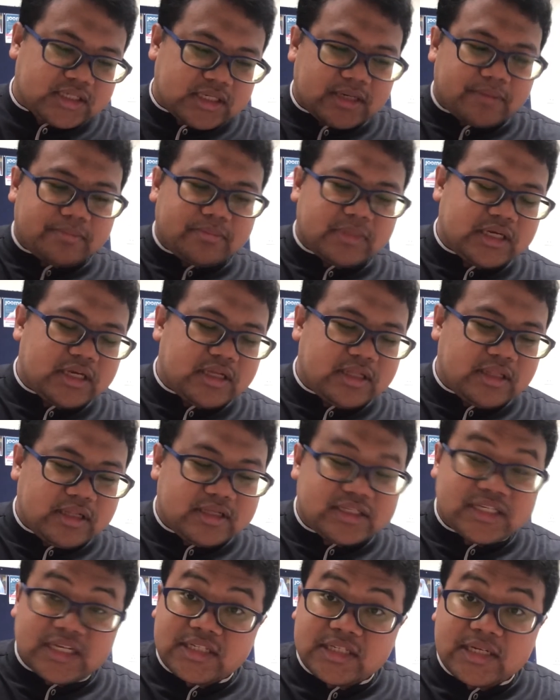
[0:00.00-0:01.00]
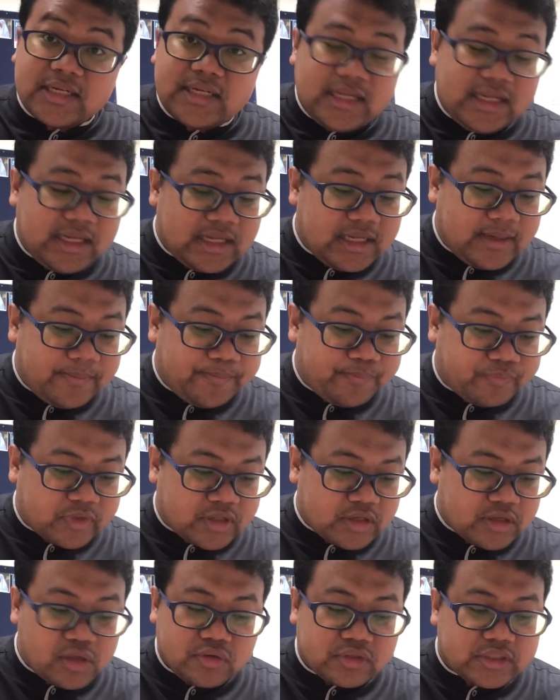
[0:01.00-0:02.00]
in section E,
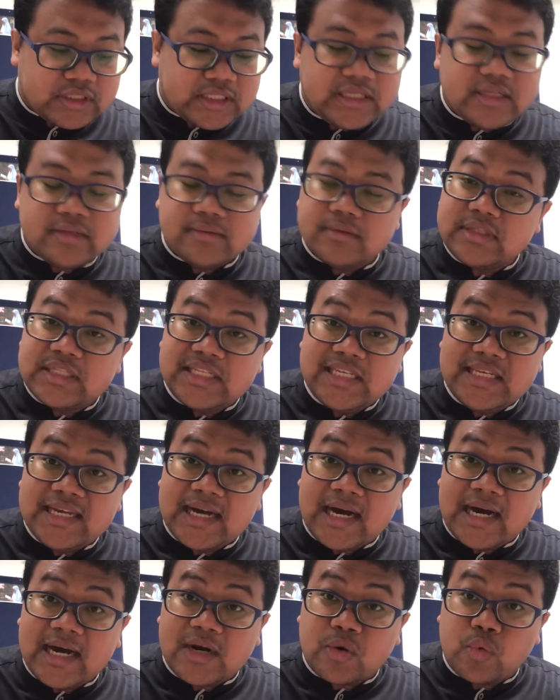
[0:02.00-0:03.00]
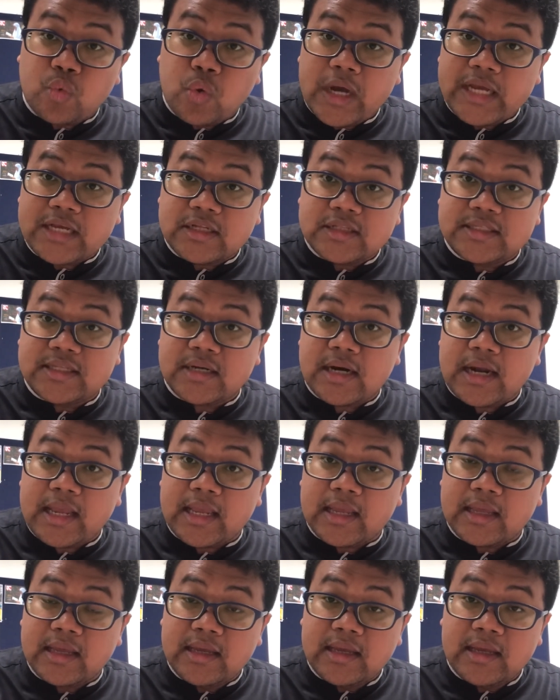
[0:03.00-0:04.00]
you see DRY, dry.
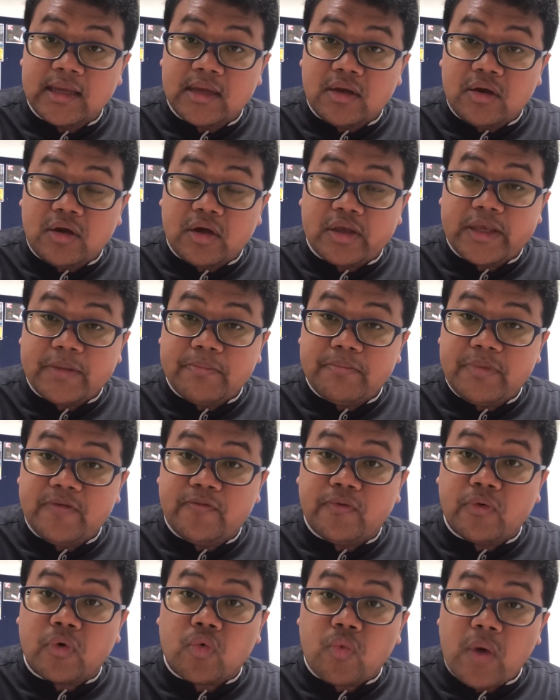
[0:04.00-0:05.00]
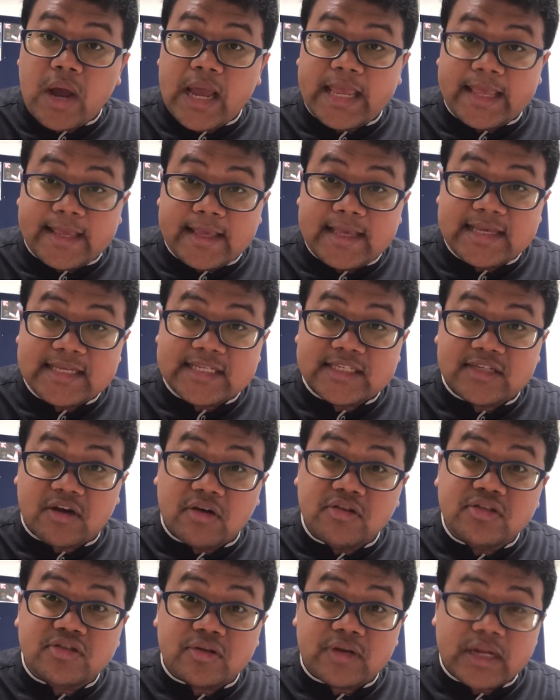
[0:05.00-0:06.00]
Okay, before Y is
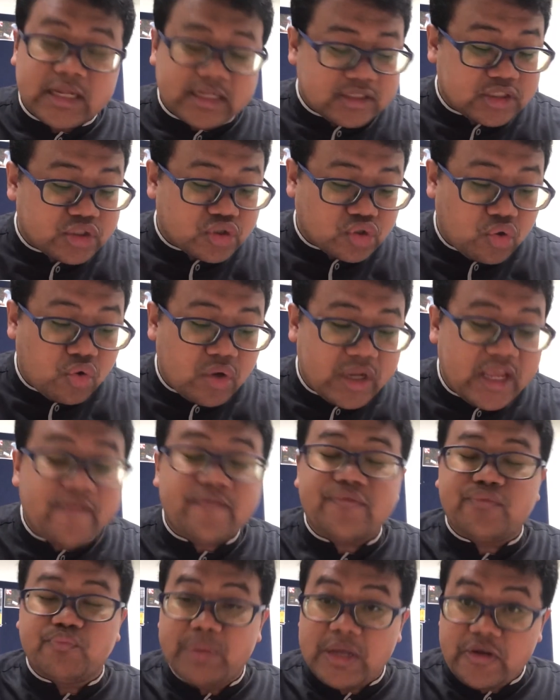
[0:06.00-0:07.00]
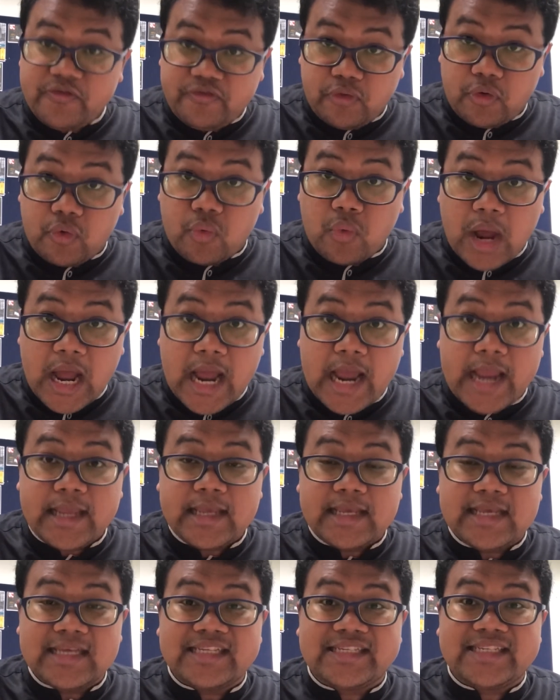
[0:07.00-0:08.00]
consonant. So if before Y
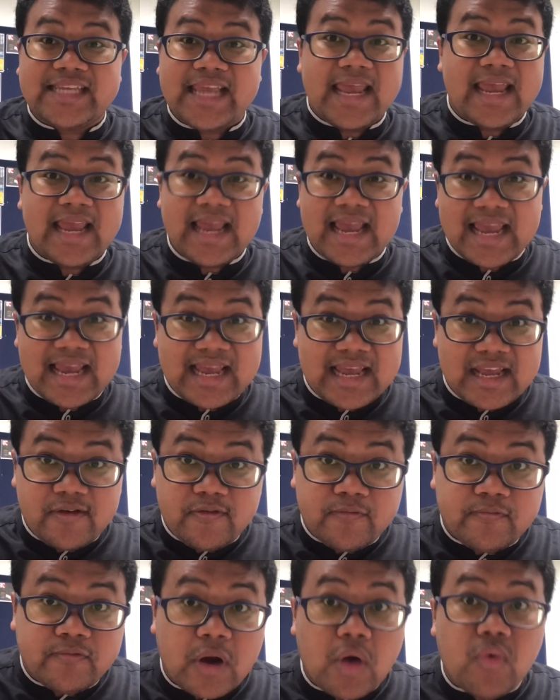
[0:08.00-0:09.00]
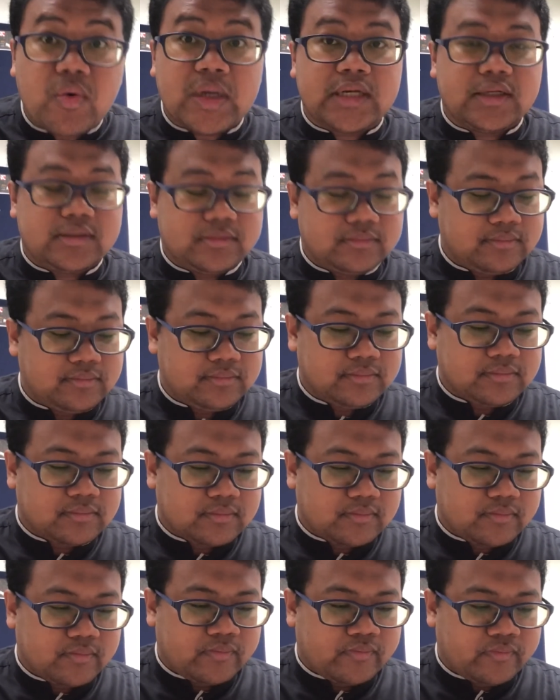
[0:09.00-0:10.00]
is vowel,
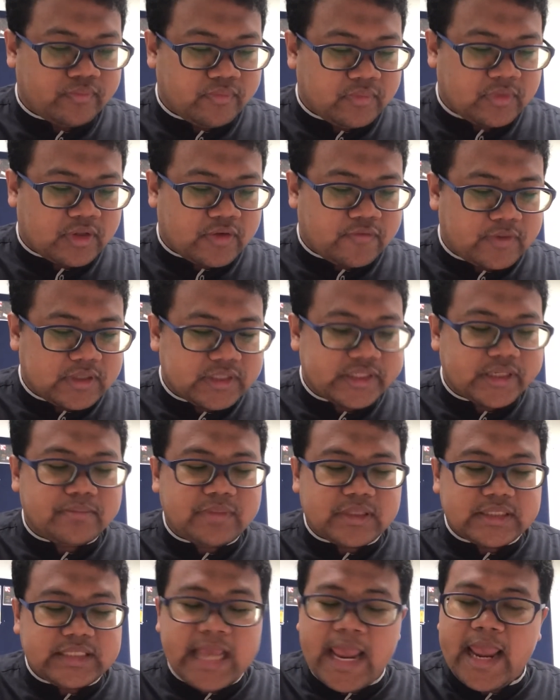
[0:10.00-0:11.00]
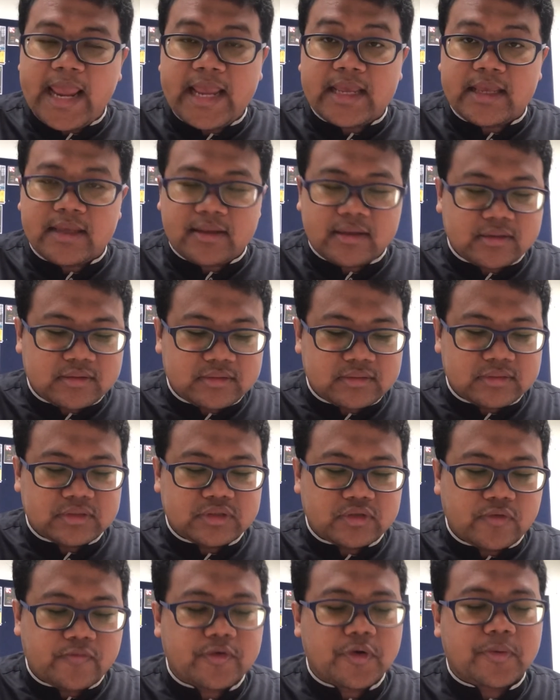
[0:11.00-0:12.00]
for example, gay, so
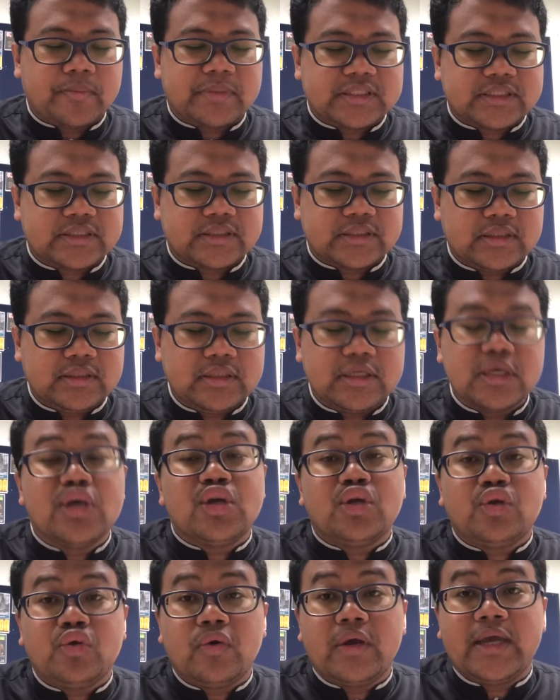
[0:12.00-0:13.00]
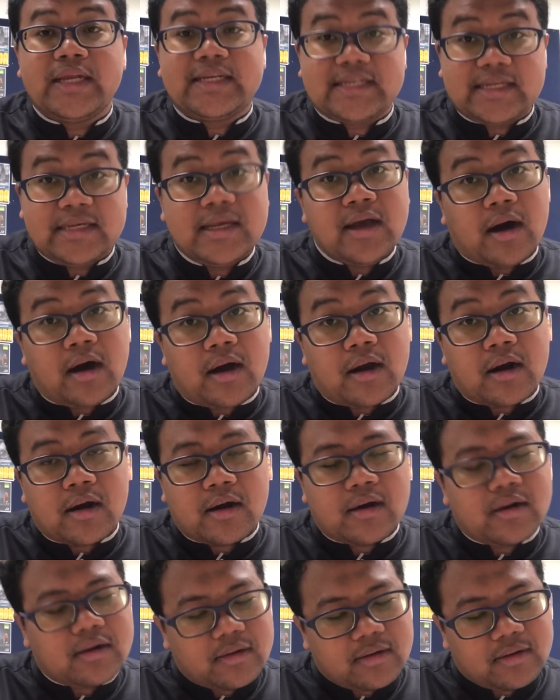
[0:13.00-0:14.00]
for comparison, you add ER.
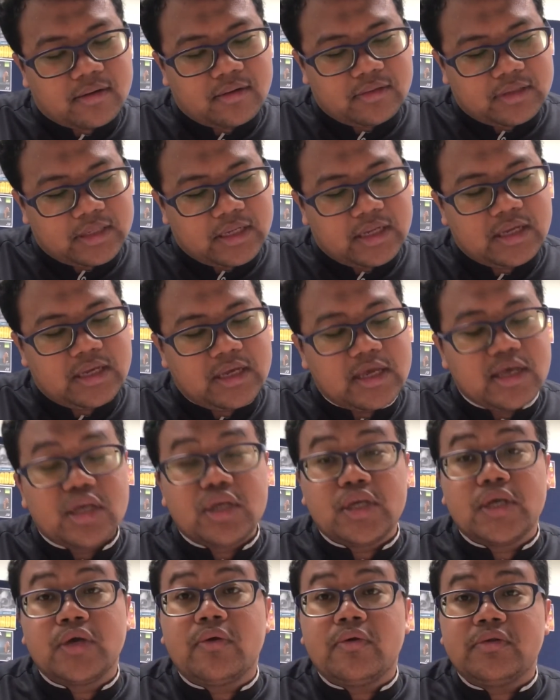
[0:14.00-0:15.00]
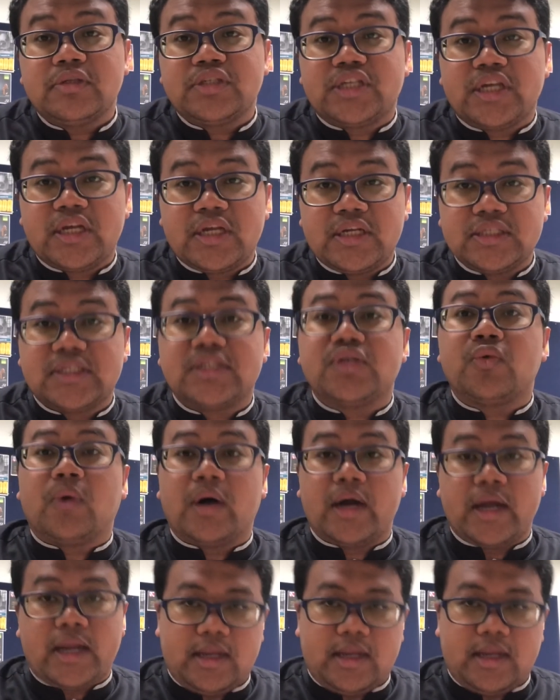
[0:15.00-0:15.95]
Okay, you don't change Y.